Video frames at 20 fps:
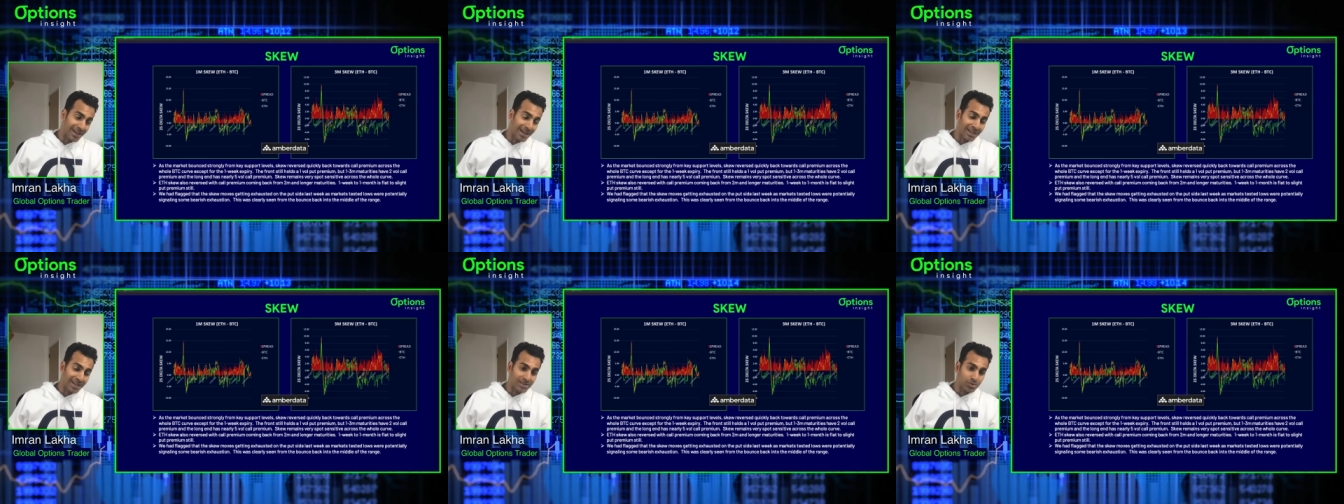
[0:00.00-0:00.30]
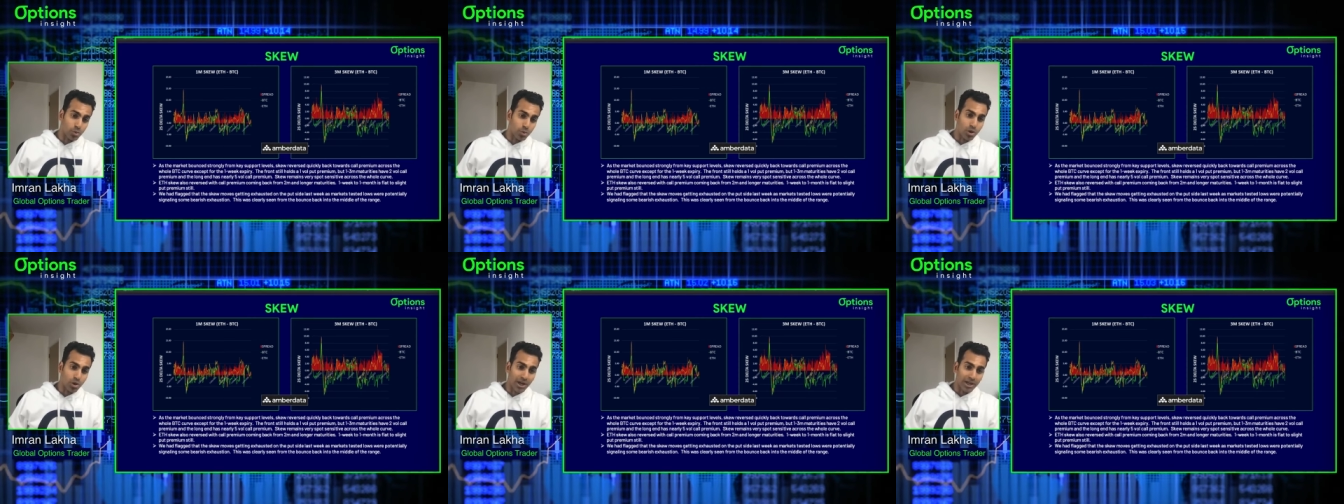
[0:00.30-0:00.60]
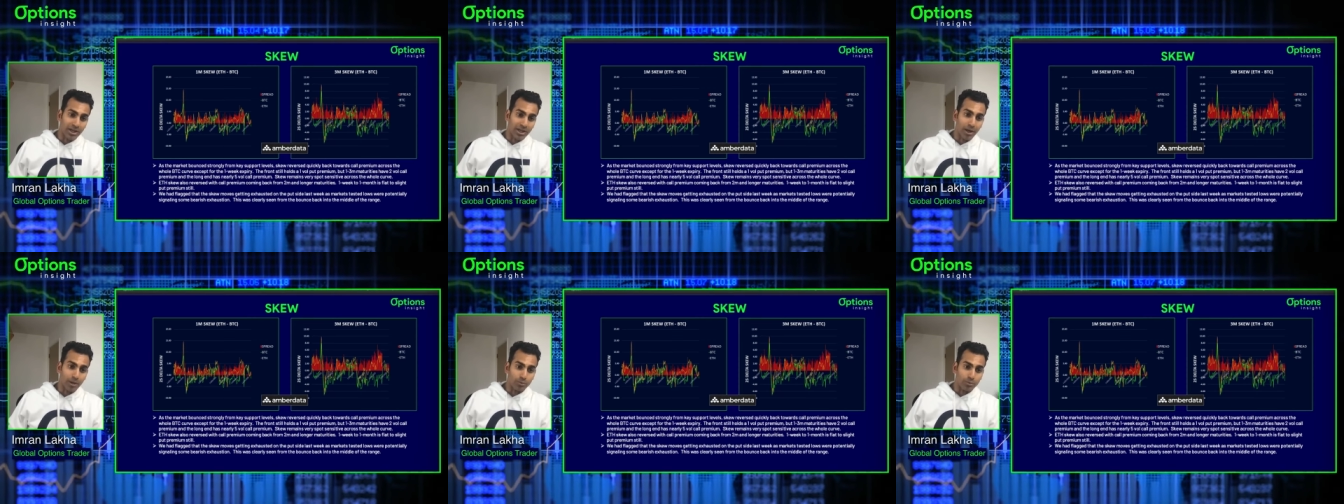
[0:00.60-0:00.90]
that is what
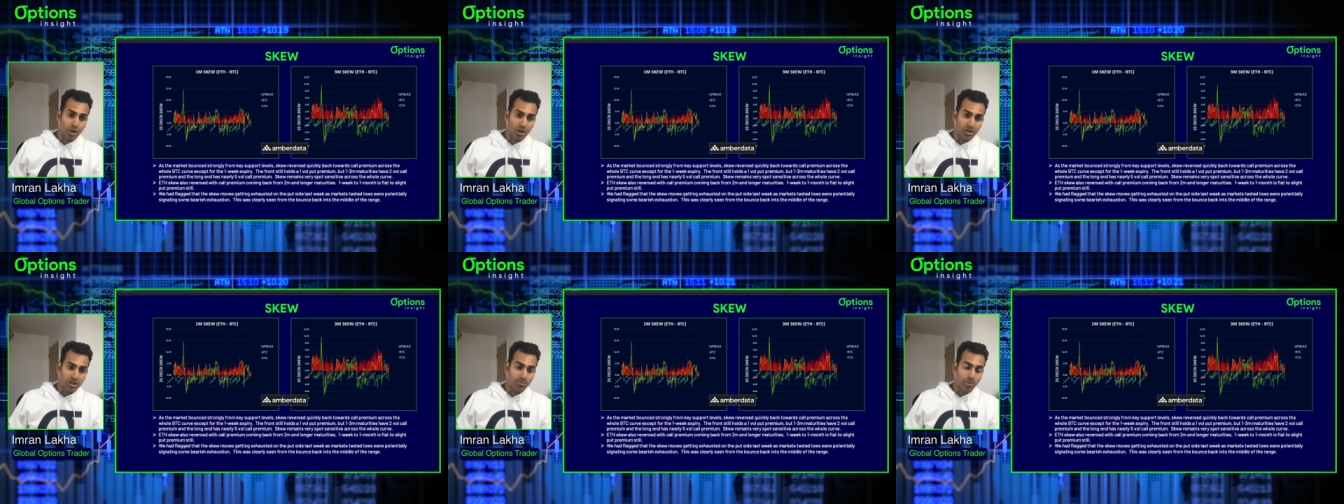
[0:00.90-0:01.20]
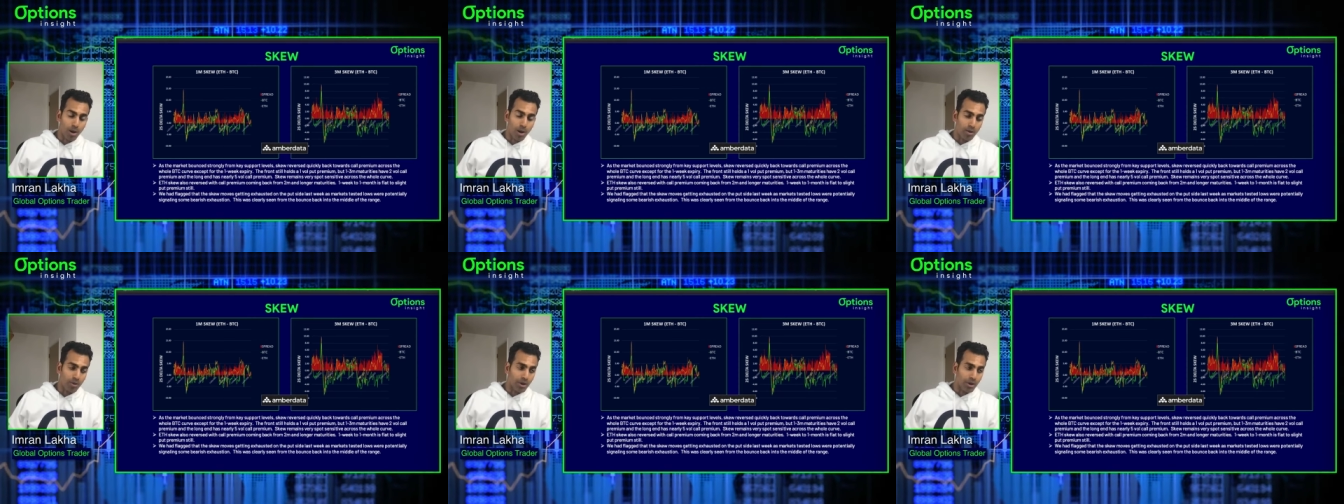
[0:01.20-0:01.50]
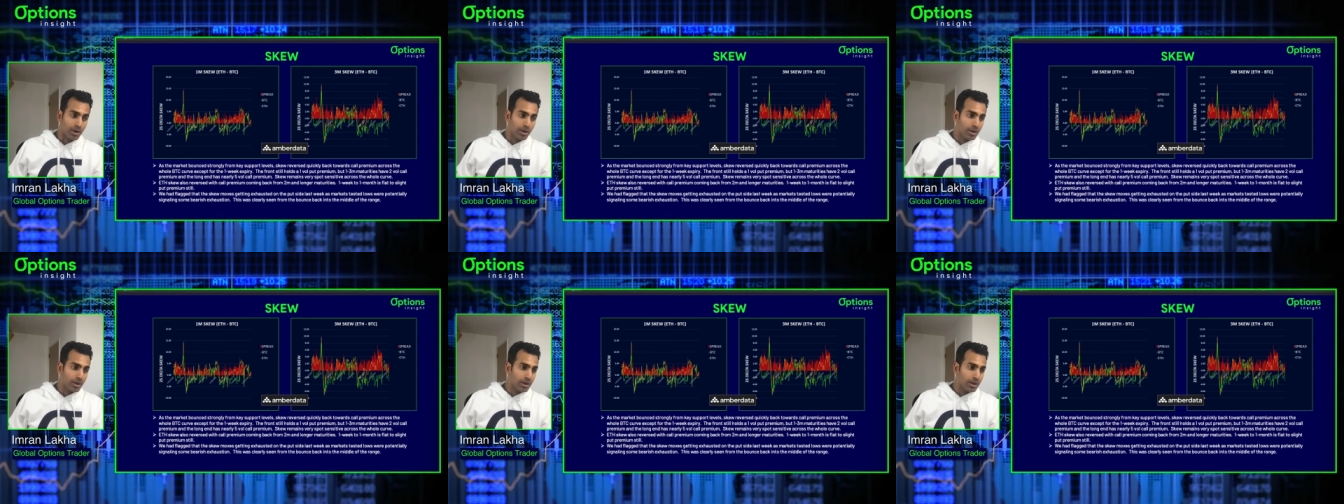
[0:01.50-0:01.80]
ended up
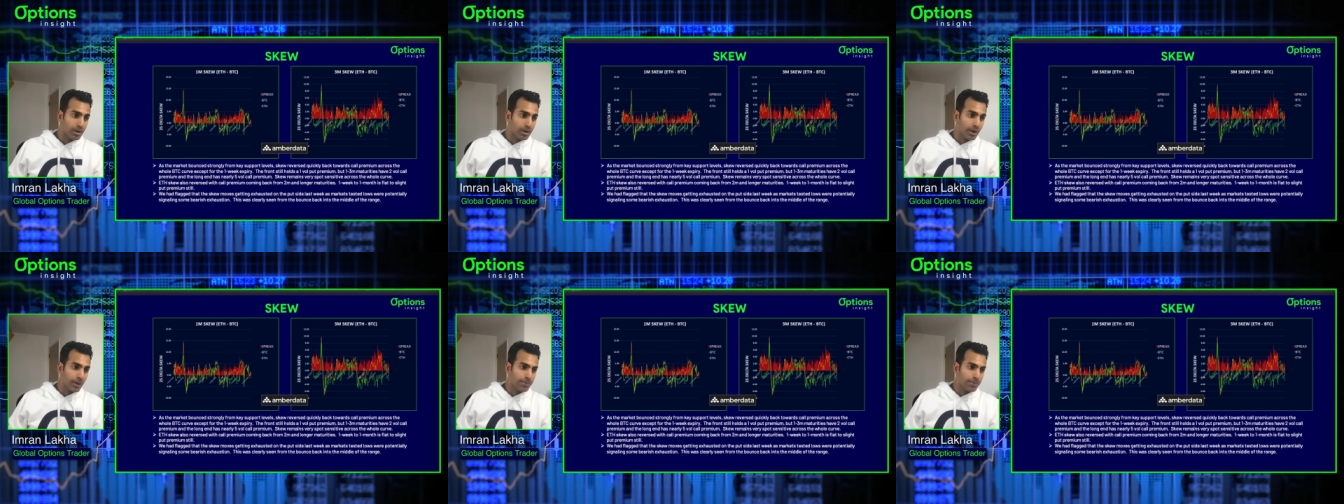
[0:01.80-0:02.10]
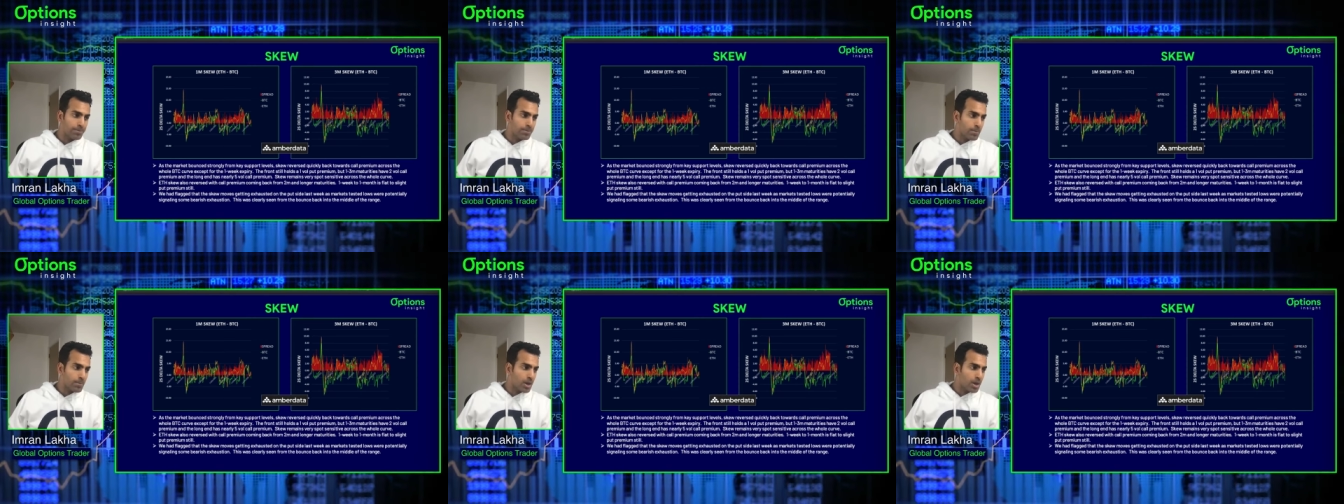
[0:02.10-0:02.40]
transpiring. Yeah.